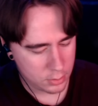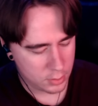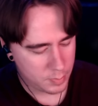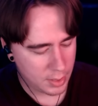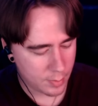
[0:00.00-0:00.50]

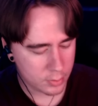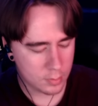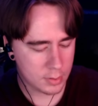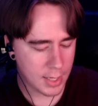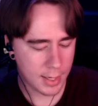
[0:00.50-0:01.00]
Just being able
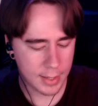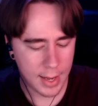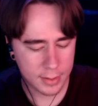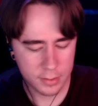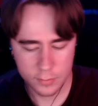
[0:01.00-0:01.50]
to attack
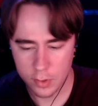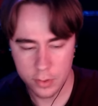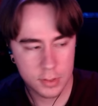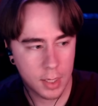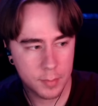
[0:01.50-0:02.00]
actives all
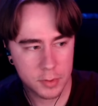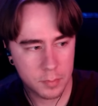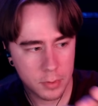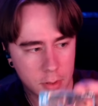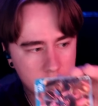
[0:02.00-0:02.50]
the time is a
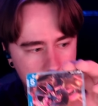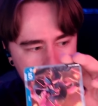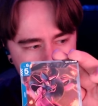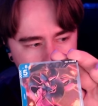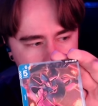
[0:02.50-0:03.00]
pretty good
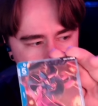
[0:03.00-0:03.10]
ability.